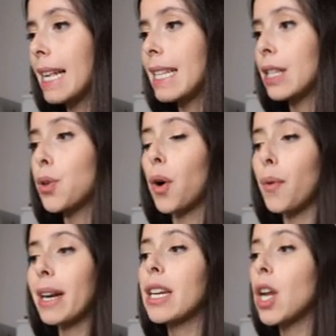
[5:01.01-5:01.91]
since you
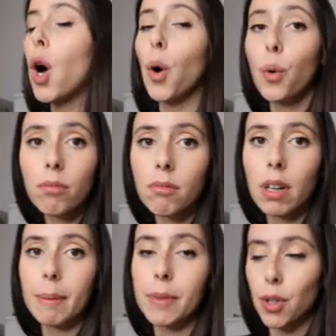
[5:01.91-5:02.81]
already know,
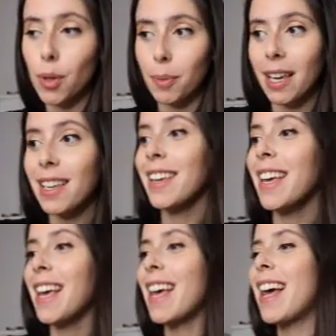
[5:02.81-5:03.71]
I'm assuming,
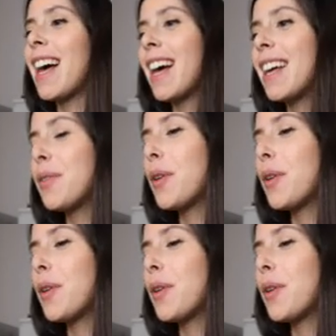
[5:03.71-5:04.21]
you